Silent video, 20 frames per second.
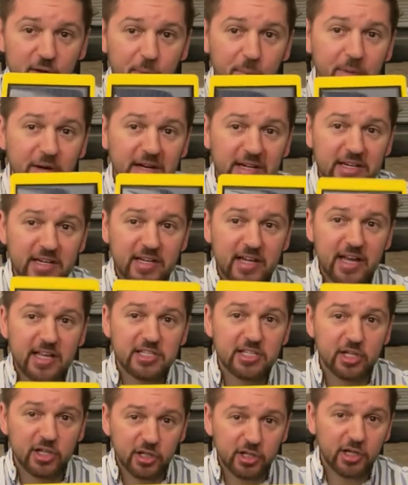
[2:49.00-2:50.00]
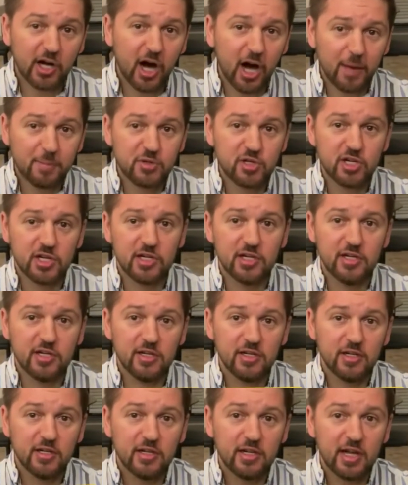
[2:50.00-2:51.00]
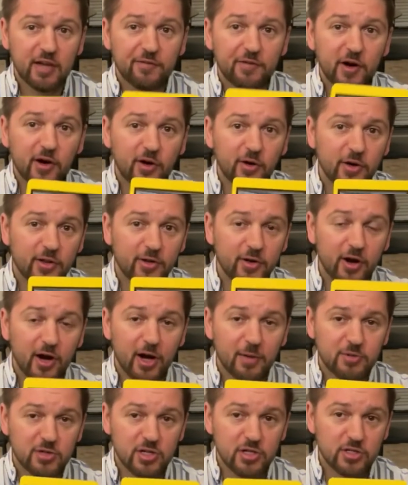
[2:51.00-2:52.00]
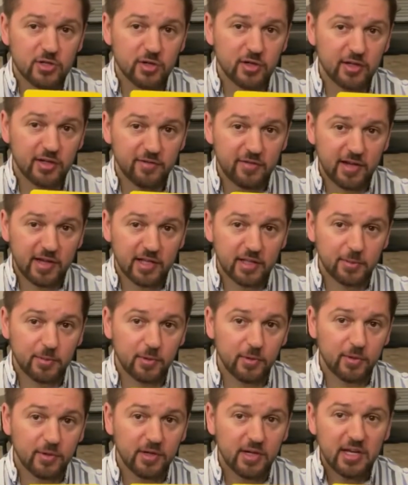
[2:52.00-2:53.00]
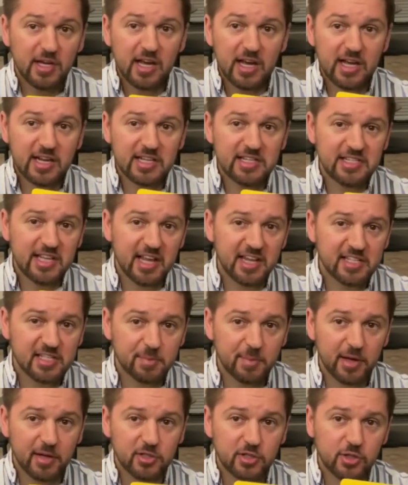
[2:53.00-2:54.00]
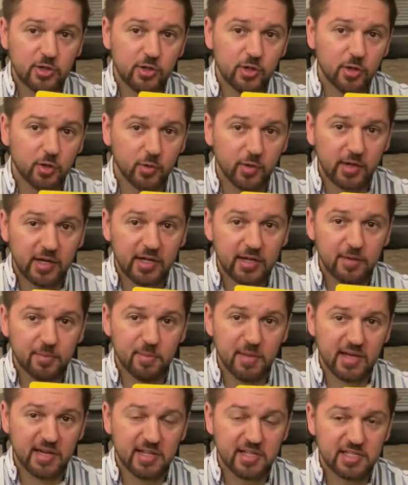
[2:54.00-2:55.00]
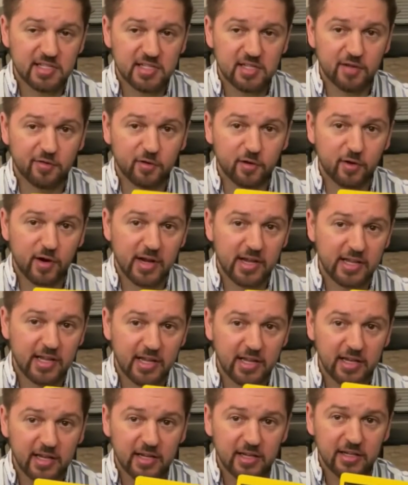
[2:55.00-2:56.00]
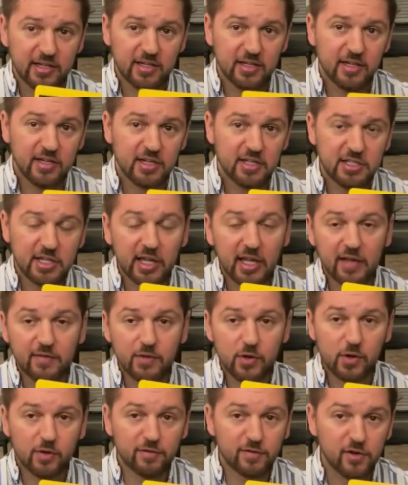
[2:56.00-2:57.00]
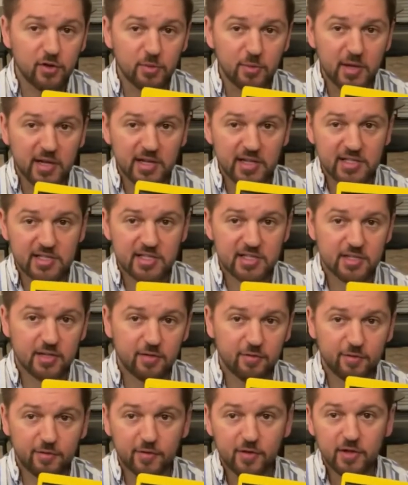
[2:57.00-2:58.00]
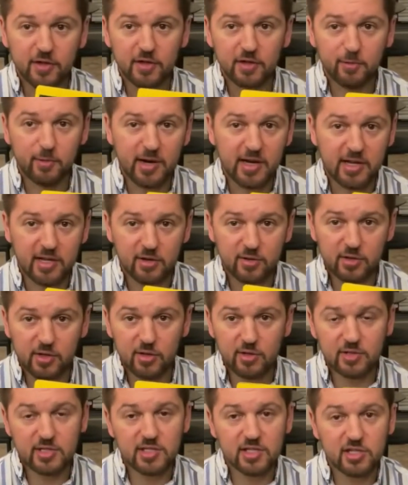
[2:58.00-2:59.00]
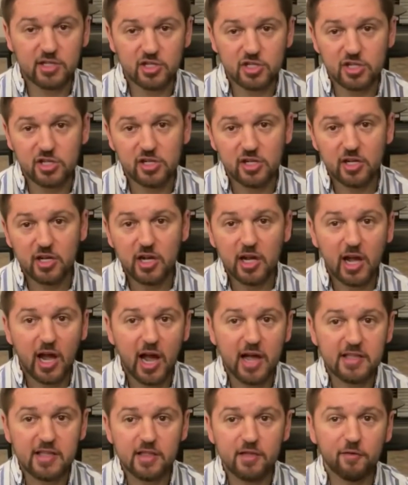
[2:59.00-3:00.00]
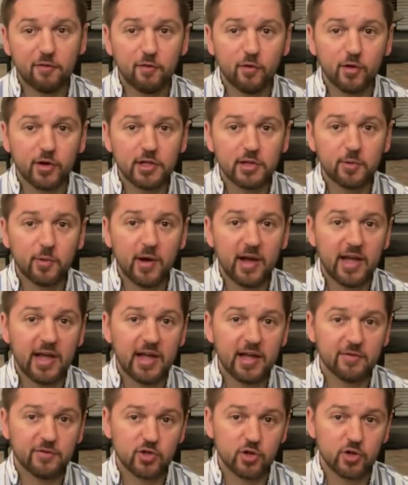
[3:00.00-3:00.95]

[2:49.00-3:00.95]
but it's a good option if all other options are unavailable. And it takes about 2 to 3 minutes of cranking to give you a few minutes of radio usage. And then the fourth way of